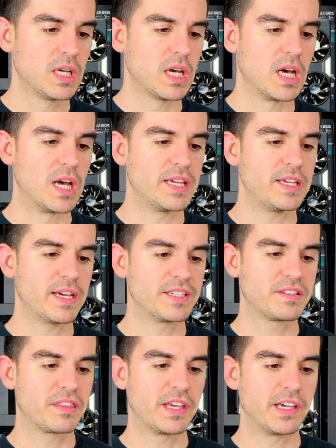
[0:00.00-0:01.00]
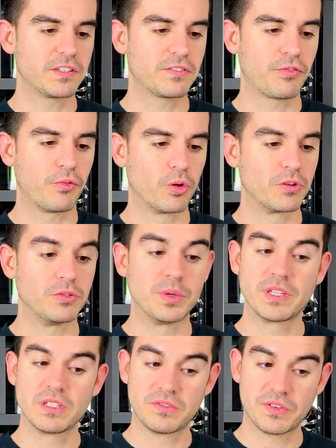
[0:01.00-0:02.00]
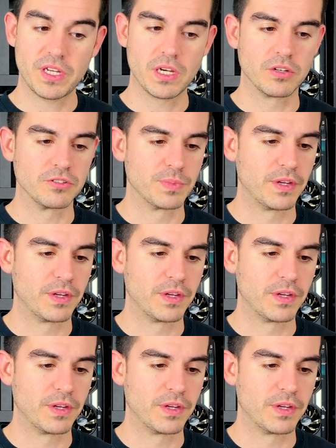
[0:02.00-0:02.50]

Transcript: Uh, he has thanks for doing these videos.